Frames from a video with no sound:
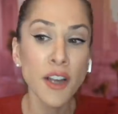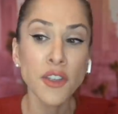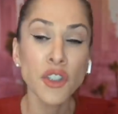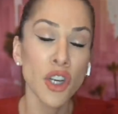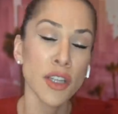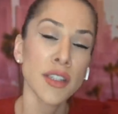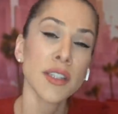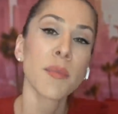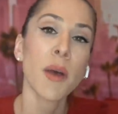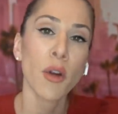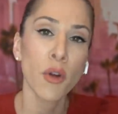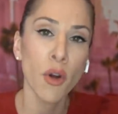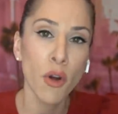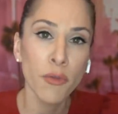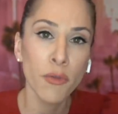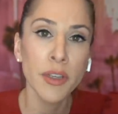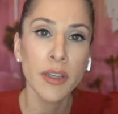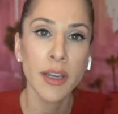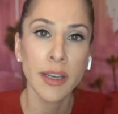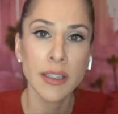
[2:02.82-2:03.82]
not just about
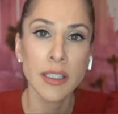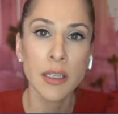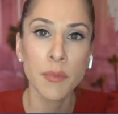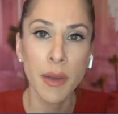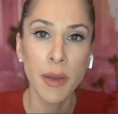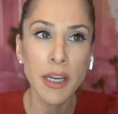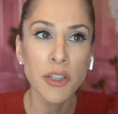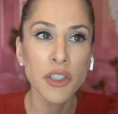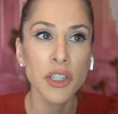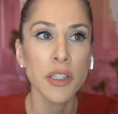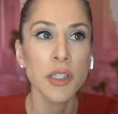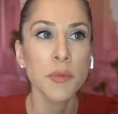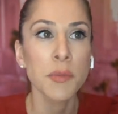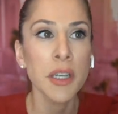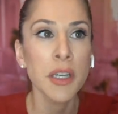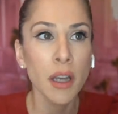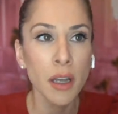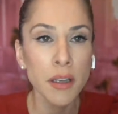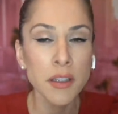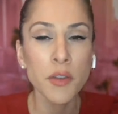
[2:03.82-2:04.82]
COVID 19 patients.
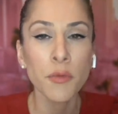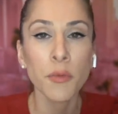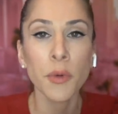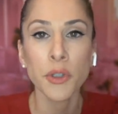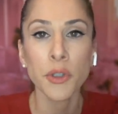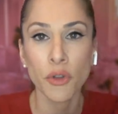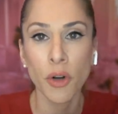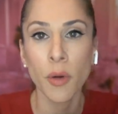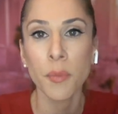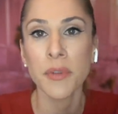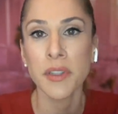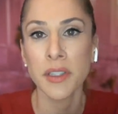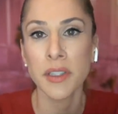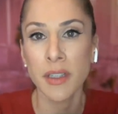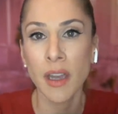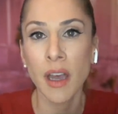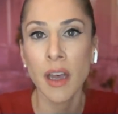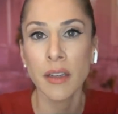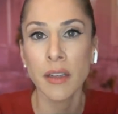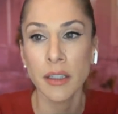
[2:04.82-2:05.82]
Because of what Trump
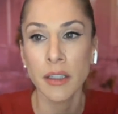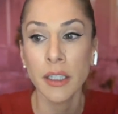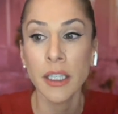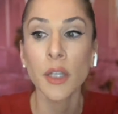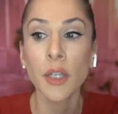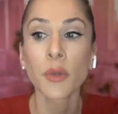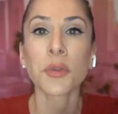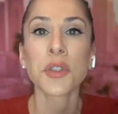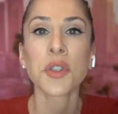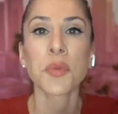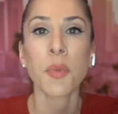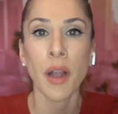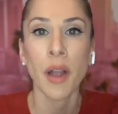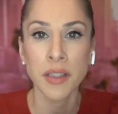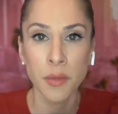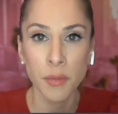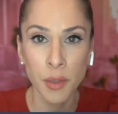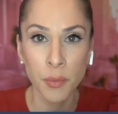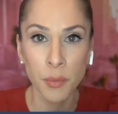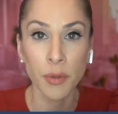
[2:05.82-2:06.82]
has done in
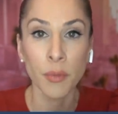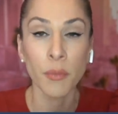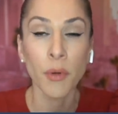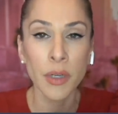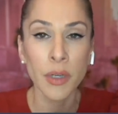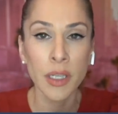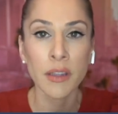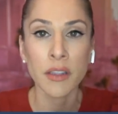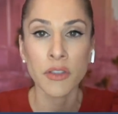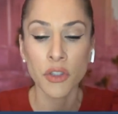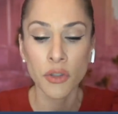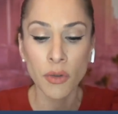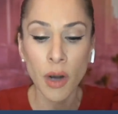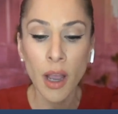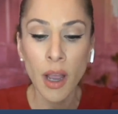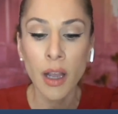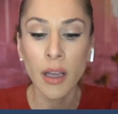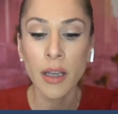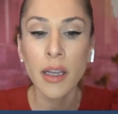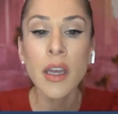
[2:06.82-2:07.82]
irresponsibly promoting this
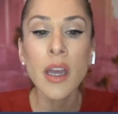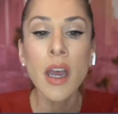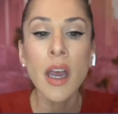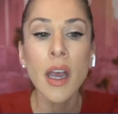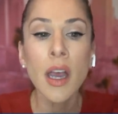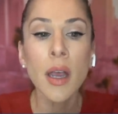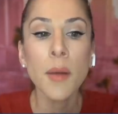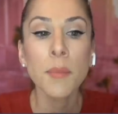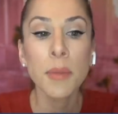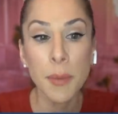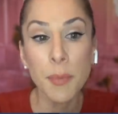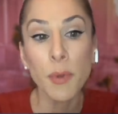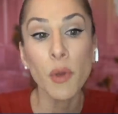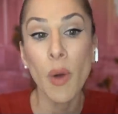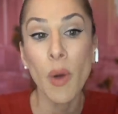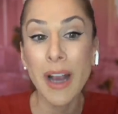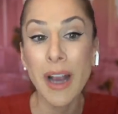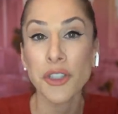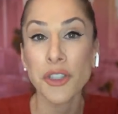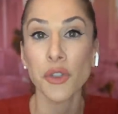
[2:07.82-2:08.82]
drug,
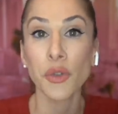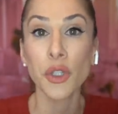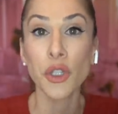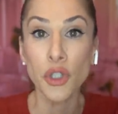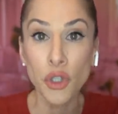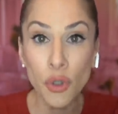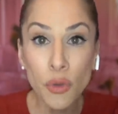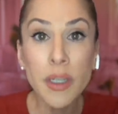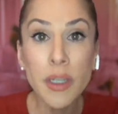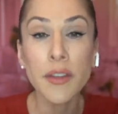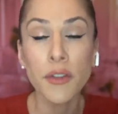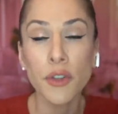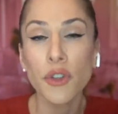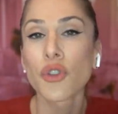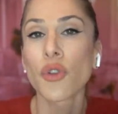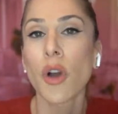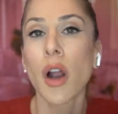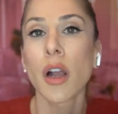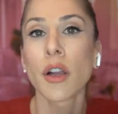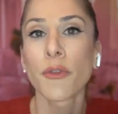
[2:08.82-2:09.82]
people who actually do need the
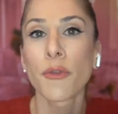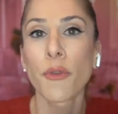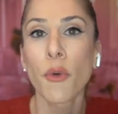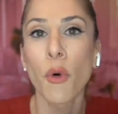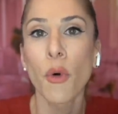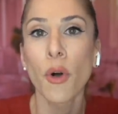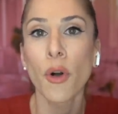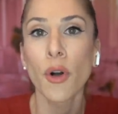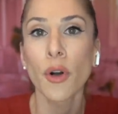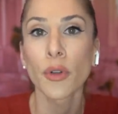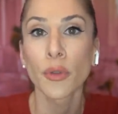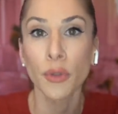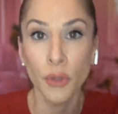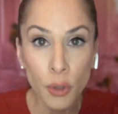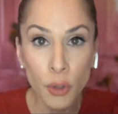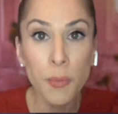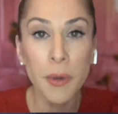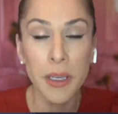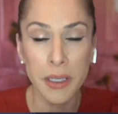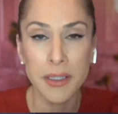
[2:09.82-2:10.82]
drug for
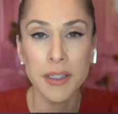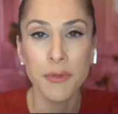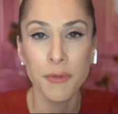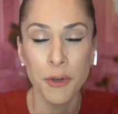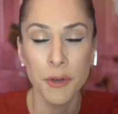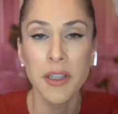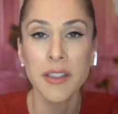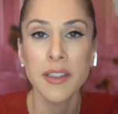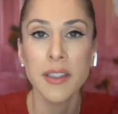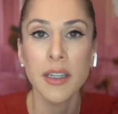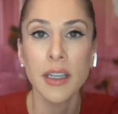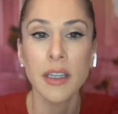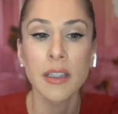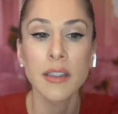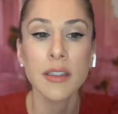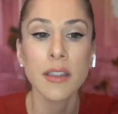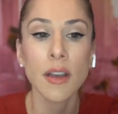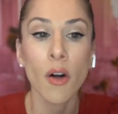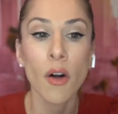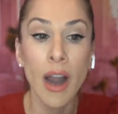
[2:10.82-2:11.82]
lupus, for
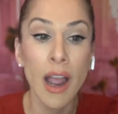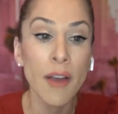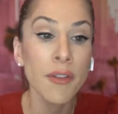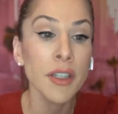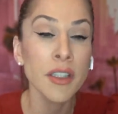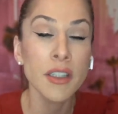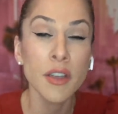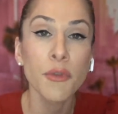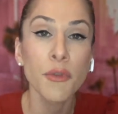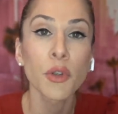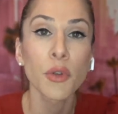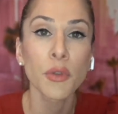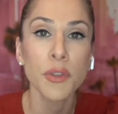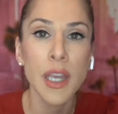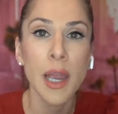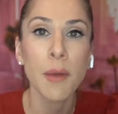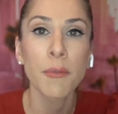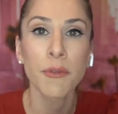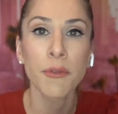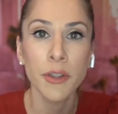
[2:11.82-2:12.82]
instance, are having a
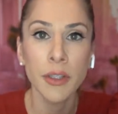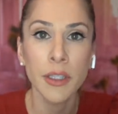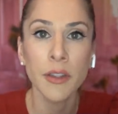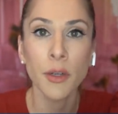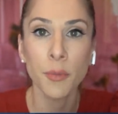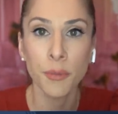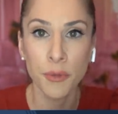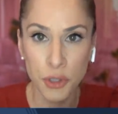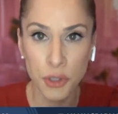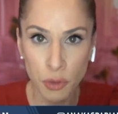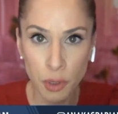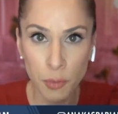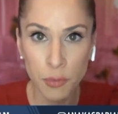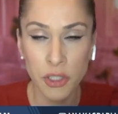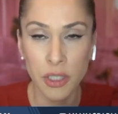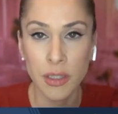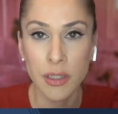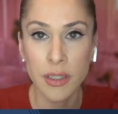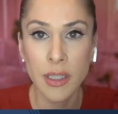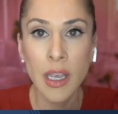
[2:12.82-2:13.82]
difficult time filling their
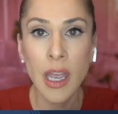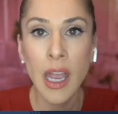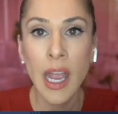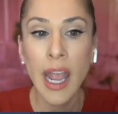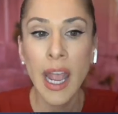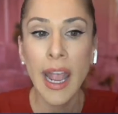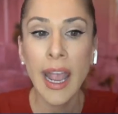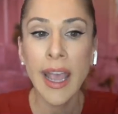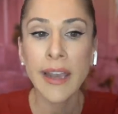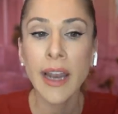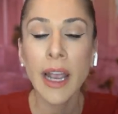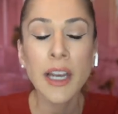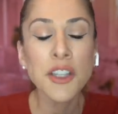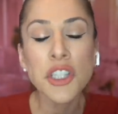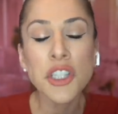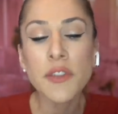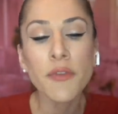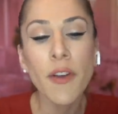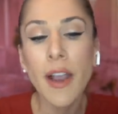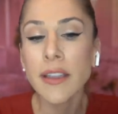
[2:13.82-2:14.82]
prescriptions. And
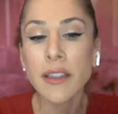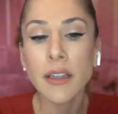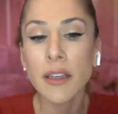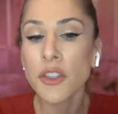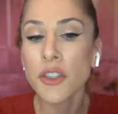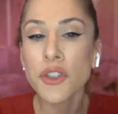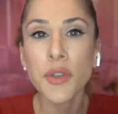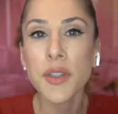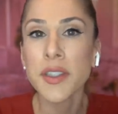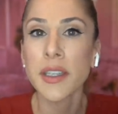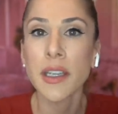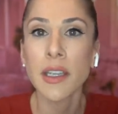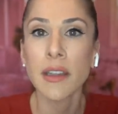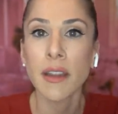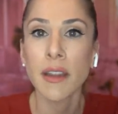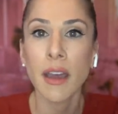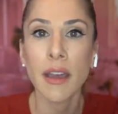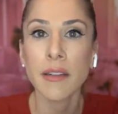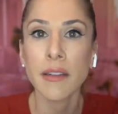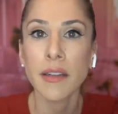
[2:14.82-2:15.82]
I just find it
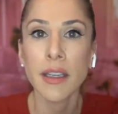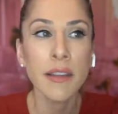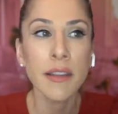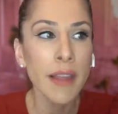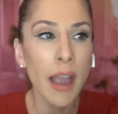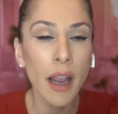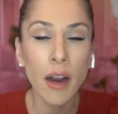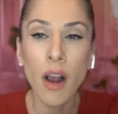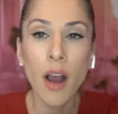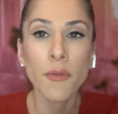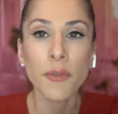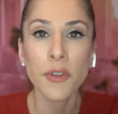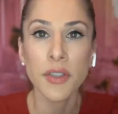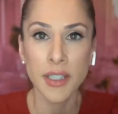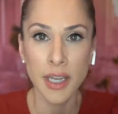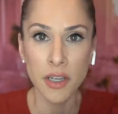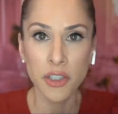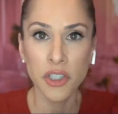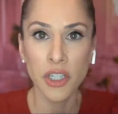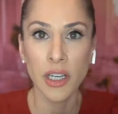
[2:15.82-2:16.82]
interesting that in that
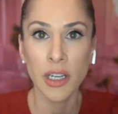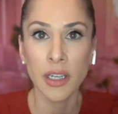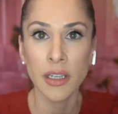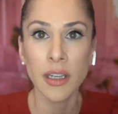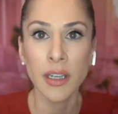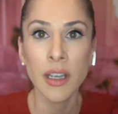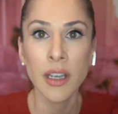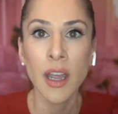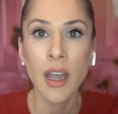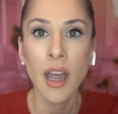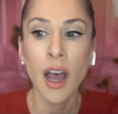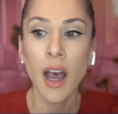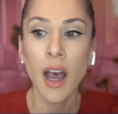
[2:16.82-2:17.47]
conversation,